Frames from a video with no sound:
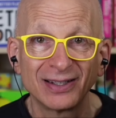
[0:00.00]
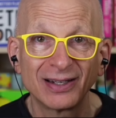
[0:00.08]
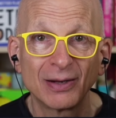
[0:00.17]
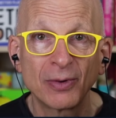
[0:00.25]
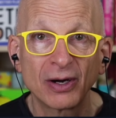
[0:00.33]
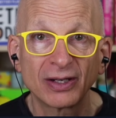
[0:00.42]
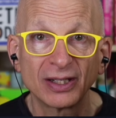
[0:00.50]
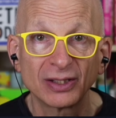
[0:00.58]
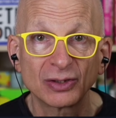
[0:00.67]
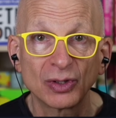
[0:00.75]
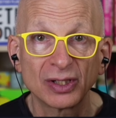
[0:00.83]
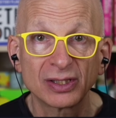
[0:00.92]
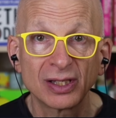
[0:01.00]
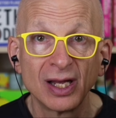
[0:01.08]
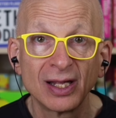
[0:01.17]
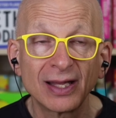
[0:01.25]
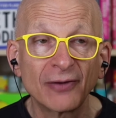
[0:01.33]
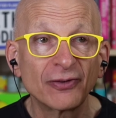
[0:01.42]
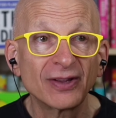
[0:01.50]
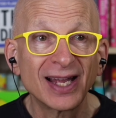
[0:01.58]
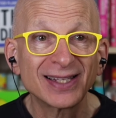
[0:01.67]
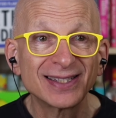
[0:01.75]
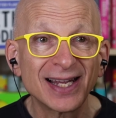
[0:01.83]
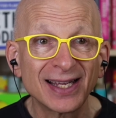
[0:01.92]
a marketing choice. That for
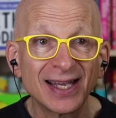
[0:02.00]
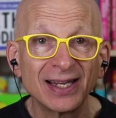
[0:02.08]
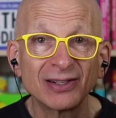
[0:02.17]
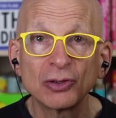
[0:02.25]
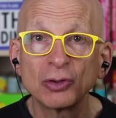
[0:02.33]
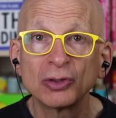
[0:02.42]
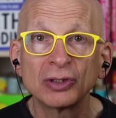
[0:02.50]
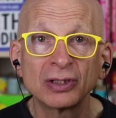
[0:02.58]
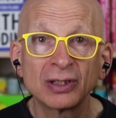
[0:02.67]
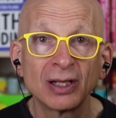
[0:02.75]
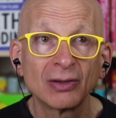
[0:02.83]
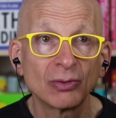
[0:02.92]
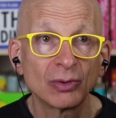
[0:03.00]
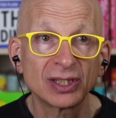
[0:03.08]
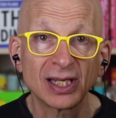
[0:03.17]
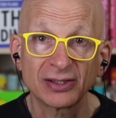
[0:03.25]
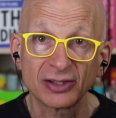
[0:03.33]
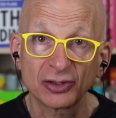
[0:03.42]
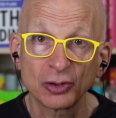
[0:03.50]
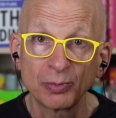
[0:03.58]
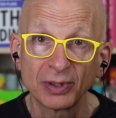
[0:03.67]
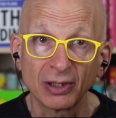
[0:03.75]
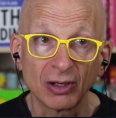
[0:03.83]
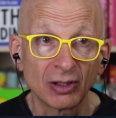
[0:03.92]
that decade, Google, which has a
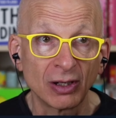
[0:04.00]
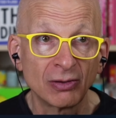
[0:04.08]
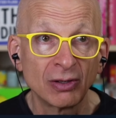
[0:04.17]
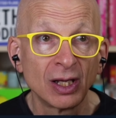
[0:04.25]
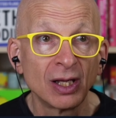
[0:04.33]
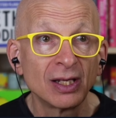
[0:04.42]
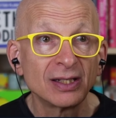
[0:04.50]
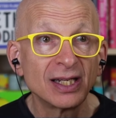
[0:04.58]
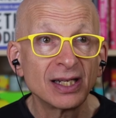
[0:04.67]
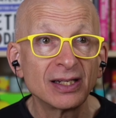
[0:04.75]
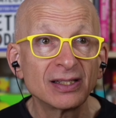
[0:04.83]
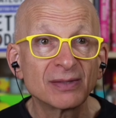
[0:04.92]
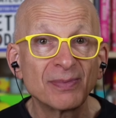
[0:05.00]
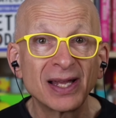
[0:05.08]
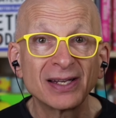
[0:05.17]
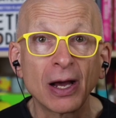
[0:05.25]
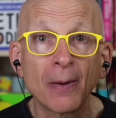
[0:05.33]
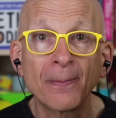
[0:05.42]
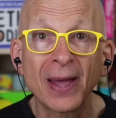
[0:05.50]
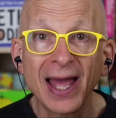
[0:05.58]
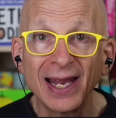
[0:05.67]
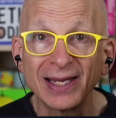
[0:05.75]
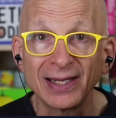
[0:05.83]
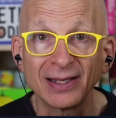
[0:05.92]
stupid logo, didn't spend a
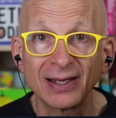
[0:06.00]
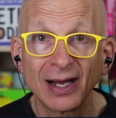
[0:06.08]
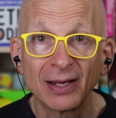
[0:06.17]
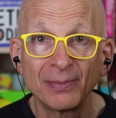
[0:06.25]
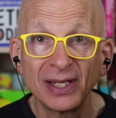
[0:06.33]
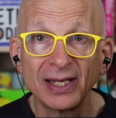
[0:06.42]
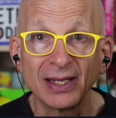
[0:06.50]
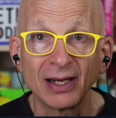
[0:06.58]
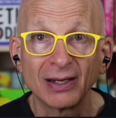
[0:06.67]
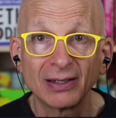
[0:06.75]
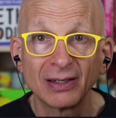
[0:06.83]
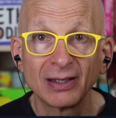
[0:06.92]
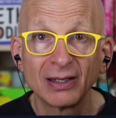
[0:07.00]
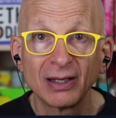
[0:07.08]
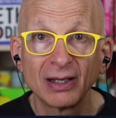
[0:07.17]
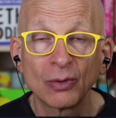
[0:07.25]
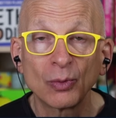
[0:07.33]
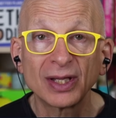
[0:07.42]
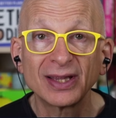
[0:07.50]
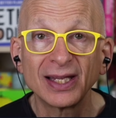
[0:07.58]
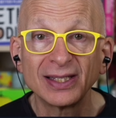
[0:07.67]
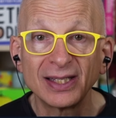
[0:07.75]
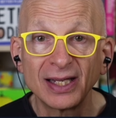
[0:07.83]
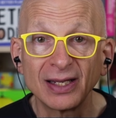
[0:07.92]
penny on media. What they
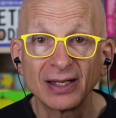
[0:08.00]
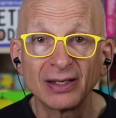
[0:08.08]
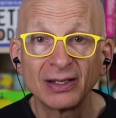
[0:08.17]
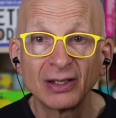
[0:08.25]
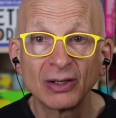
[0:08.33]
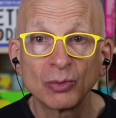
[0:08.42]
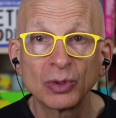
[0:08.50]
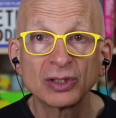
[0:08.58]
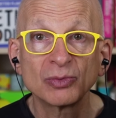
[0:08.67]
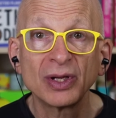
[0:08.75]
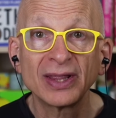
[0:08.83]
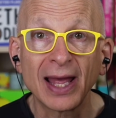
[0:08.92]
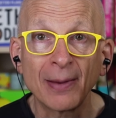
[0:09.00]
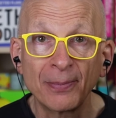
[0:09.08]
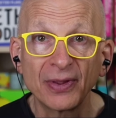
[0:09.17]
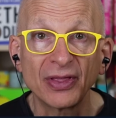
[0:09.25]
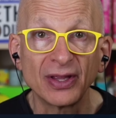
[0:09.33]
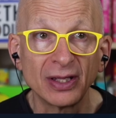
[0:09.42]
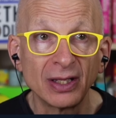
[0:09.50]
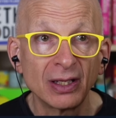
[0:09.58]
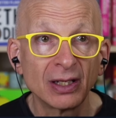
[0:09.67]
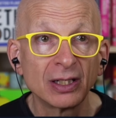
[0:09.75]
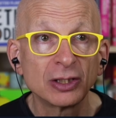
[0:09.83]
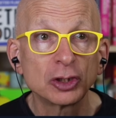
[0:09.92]
did was, with empathy,
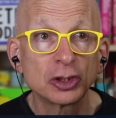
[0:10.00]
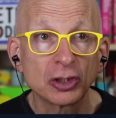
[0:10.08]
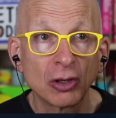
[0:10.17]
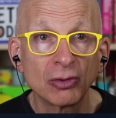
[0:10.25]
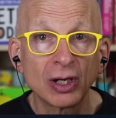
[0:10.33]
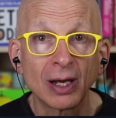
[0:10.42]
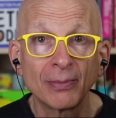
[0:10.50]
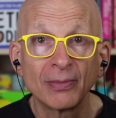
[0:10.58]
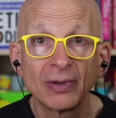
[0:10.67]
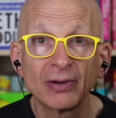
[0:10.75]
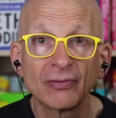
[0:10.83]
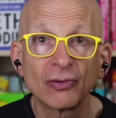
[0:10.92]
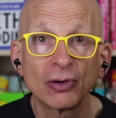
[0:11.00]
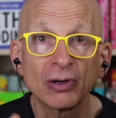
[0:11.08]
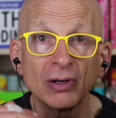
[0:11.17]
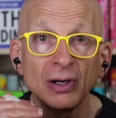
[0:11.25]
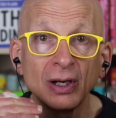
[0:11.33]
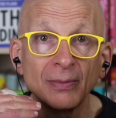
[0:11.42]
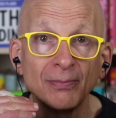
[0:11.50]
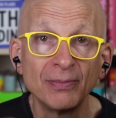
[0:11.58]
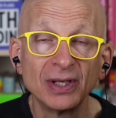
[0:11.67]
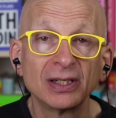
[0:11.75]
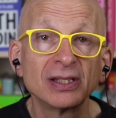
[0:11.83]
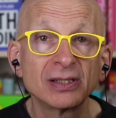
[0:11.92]
showed up for
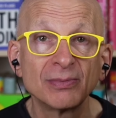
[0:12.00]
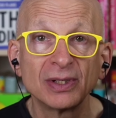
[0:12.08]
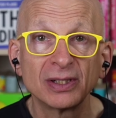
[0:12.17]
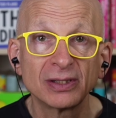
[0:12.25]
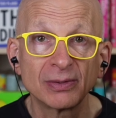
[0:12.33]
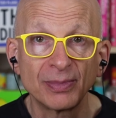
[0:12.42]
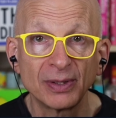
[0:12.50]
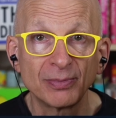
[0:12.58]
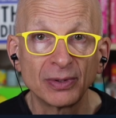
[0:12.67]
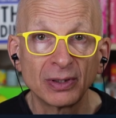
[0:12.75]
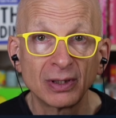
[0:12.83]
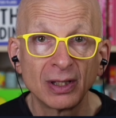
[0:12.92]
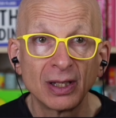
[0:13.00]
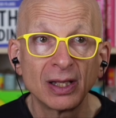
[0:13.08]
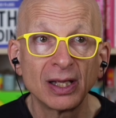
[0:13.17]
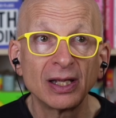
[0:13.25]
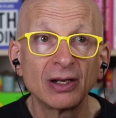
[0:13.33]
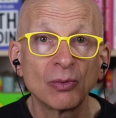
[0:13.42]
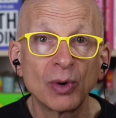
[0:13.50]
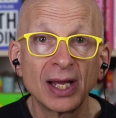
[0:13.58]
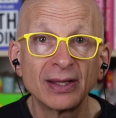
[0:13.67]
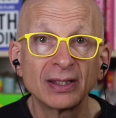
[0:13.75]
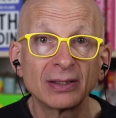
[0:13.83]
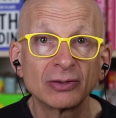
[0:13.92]
millions and millions of people in a way
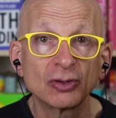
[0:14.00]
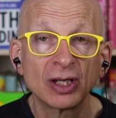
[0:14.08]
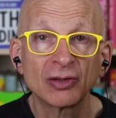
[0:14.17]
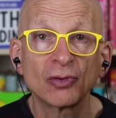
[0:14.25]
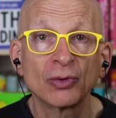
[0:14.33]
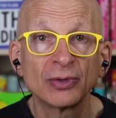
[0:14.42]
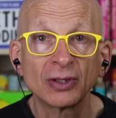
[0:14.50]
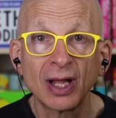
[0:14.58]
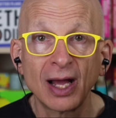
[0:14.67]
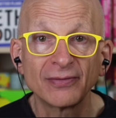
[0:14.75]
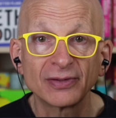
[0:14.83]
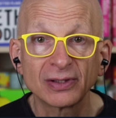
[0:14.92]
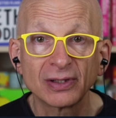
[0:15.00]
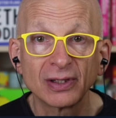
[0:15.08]
that transformed their lives.